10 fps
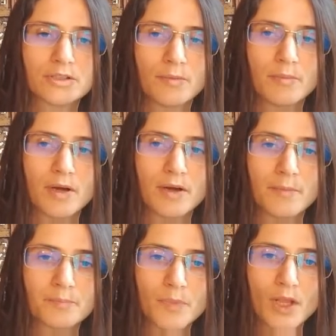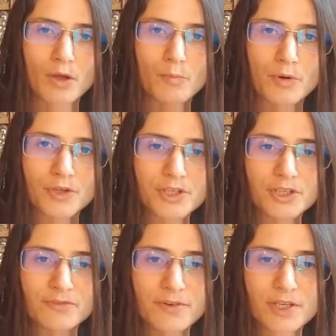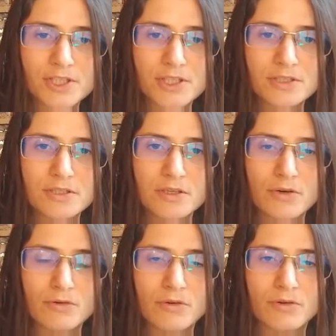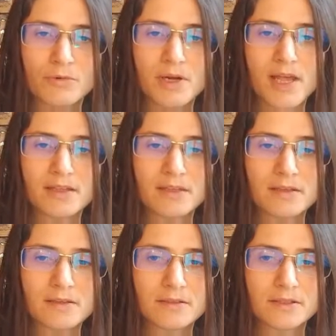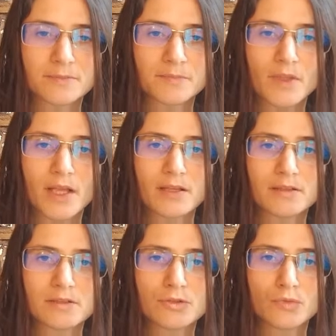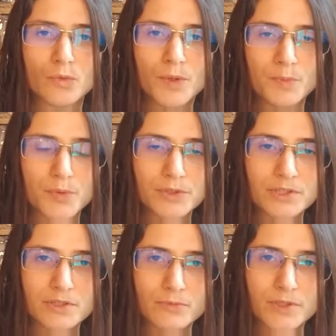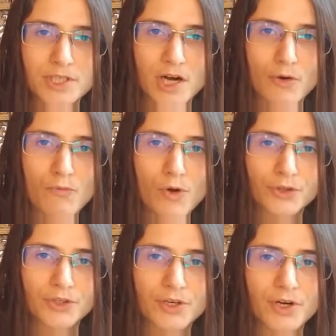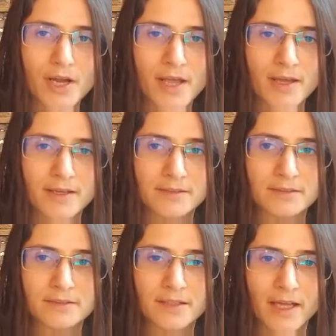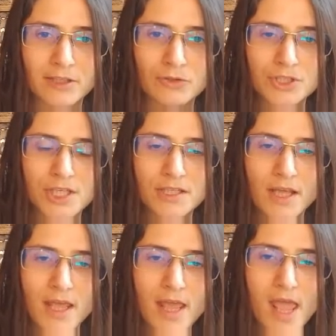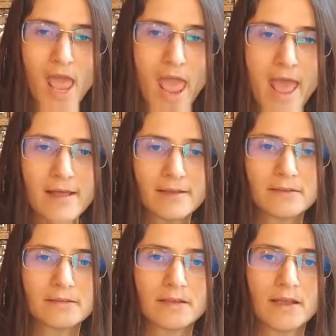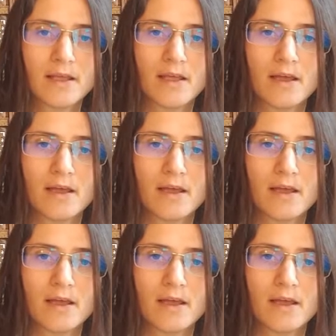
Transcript: some production functions relating to inputs, which are water and nitrogen, and